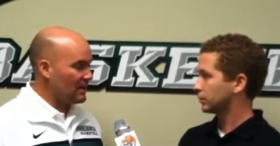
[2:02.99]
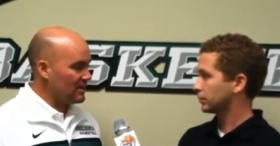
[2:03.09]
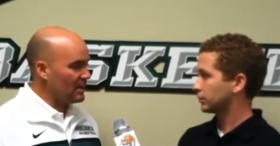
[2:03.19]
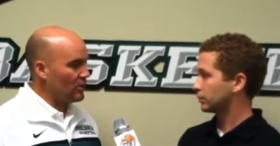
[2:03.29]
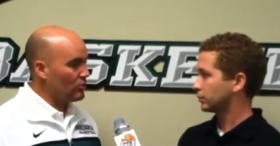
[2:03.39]
Speaker 1: kind
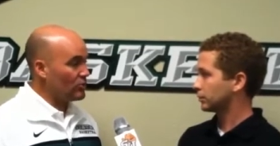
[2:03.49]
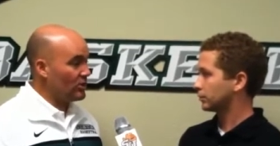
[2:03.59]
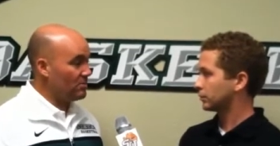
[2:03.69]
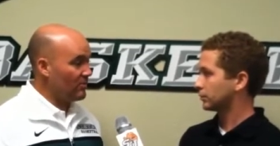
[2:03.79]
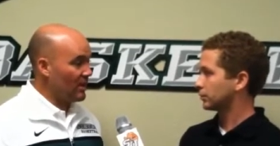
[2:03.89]
of taken
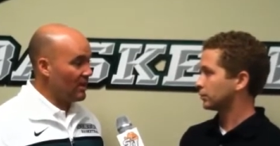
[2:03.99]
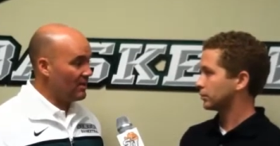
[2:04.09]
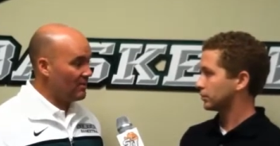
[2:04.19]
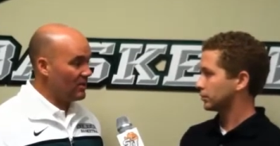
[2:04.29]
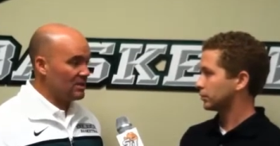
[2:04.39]
ownership of
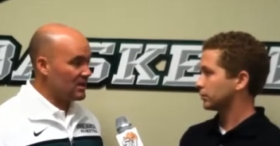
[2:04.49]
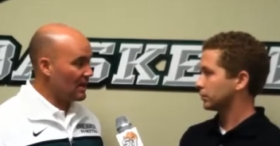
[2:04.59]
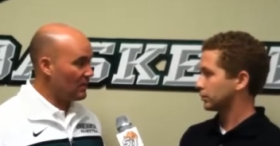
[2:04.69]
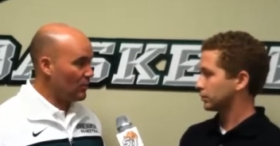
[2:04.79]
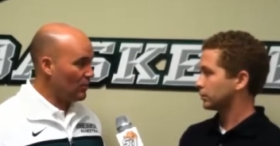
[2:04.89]
that. They've done
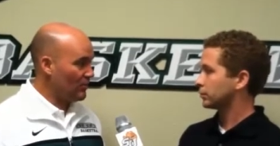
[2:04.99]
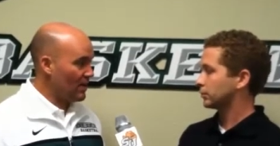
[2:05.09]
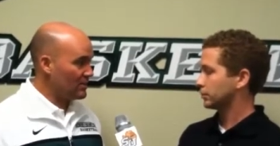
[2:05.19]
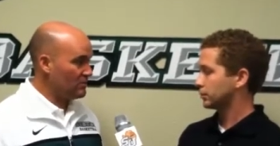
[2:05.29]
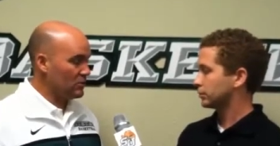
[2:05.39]
exactly what we've
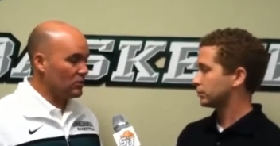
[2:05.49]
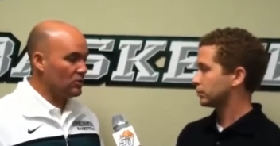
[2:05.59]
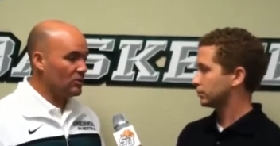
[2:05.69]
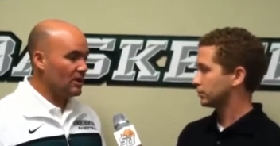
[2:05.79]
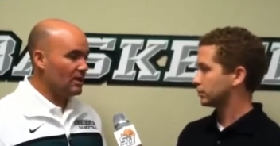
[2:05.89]
asked them to
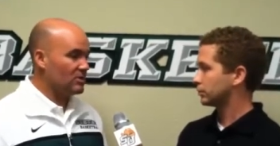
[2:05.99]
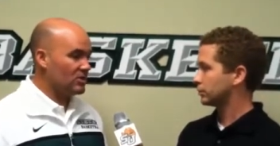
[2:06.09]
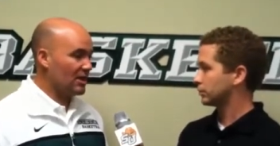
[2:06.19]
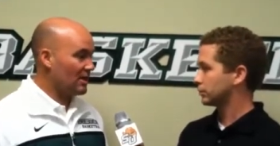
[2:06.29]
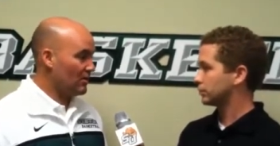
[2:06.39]
do, and that
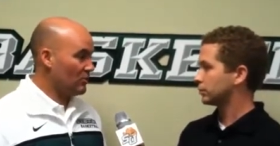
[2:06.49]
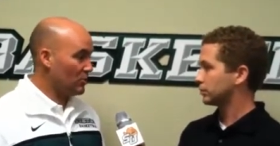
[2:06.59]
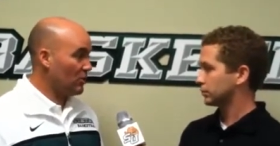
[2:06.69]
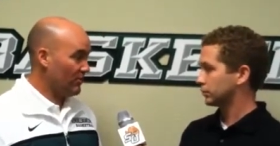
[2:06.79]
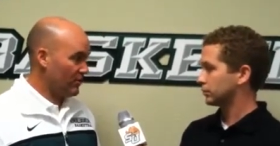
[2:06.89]
is take care of
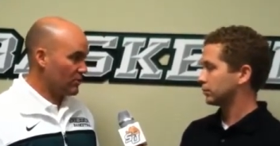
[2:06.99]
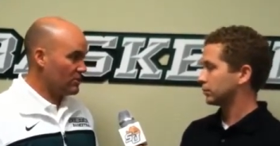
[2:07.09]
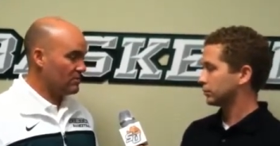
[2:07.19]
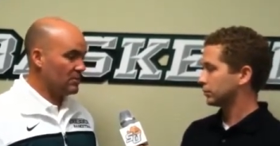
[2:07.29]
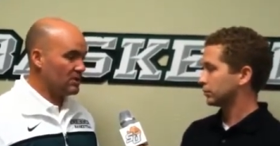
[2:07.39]
the ball
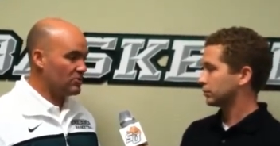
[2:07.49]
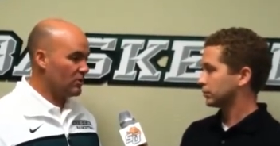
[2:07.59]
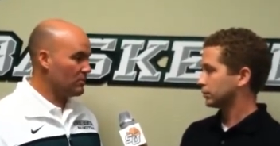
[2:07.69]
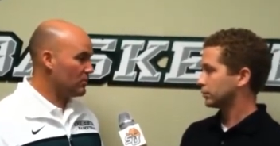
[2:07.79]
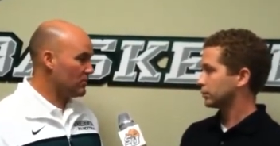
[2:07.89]
first, be
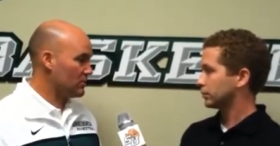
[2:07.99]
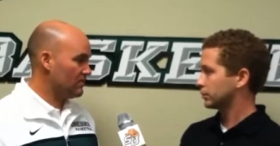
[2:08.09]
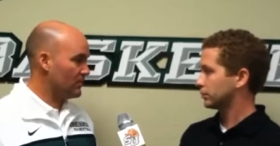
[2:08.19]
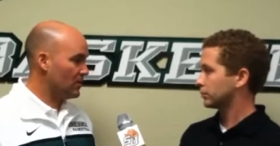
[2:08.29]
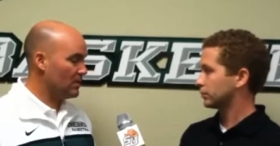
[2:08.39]

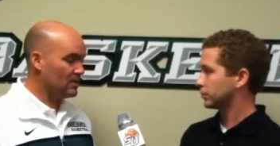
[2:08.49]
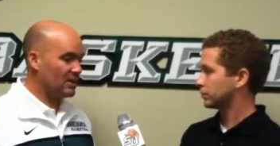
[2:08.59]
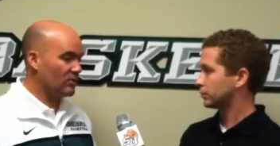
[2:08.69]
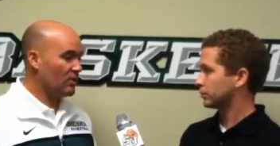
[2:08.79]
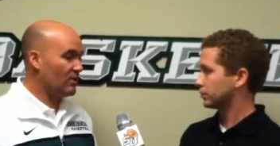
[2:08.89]
distributors, uh,
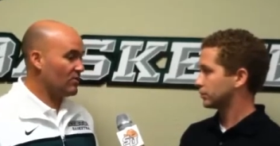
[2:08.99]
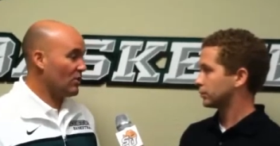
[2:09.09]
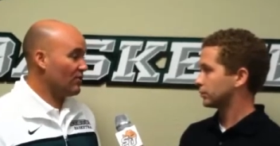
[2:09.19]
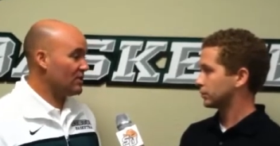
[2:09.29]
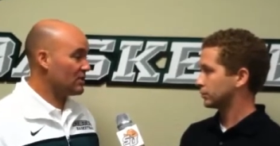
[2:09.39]
take whatever
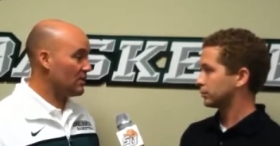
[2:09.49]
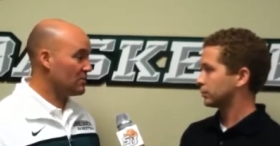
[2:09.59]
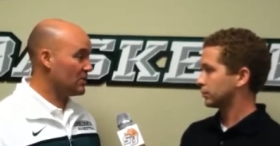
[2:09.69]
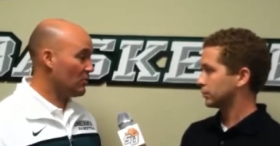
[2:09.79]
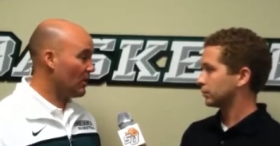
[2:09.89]
offense
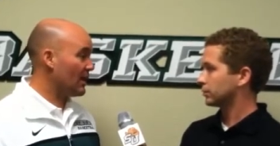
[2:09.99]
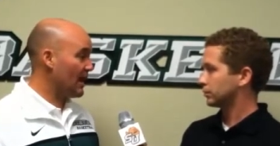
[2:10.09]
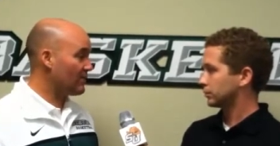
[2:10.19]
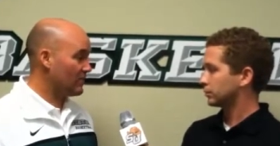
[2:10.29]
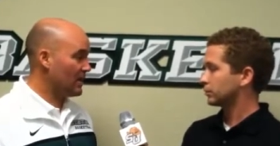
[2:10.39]
comes their way
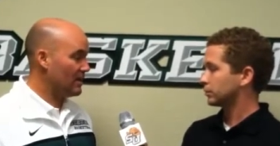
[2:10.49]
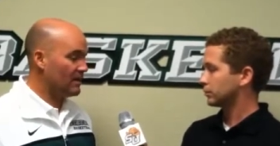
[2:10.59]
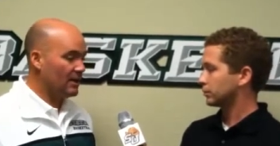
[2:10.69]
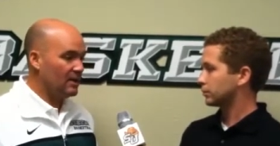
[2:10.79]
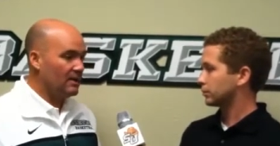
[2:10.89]
after that.
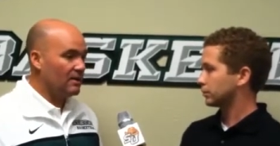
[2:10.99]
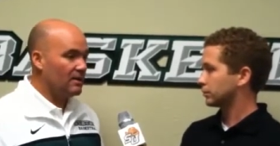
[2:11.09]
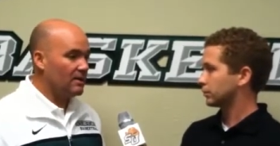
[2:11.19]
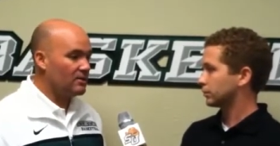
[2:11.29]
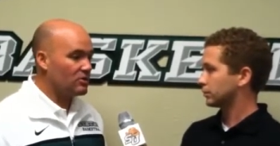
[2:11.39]

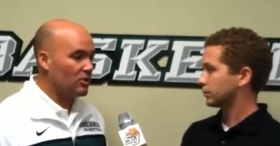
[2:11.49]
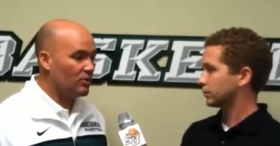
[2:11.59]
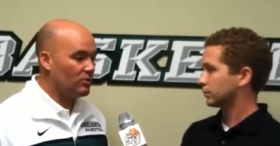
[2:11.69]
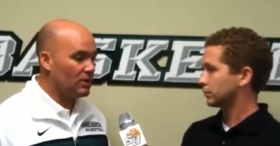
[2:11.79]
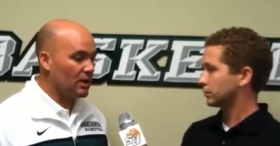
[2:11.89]
And
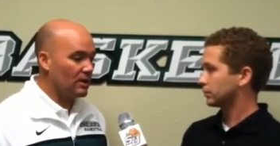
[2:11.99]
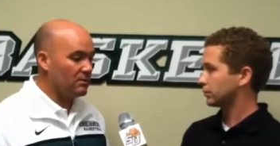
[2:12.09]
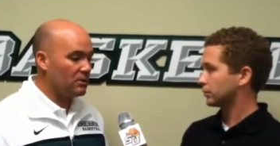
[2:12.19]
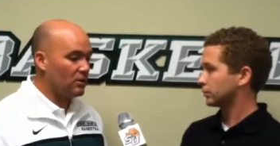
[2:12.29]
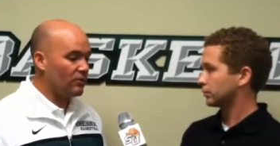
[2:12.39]
so,
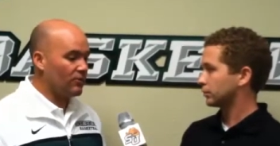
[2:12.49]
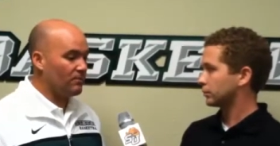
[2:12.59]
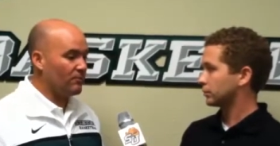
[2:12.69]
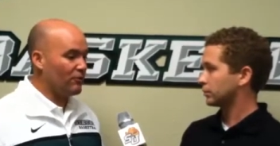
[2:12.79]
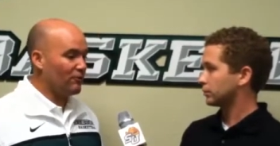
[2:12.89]
uh, you know,
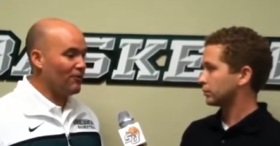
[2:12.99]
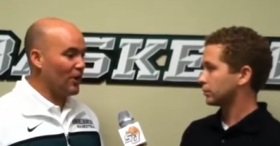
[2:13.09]
from, from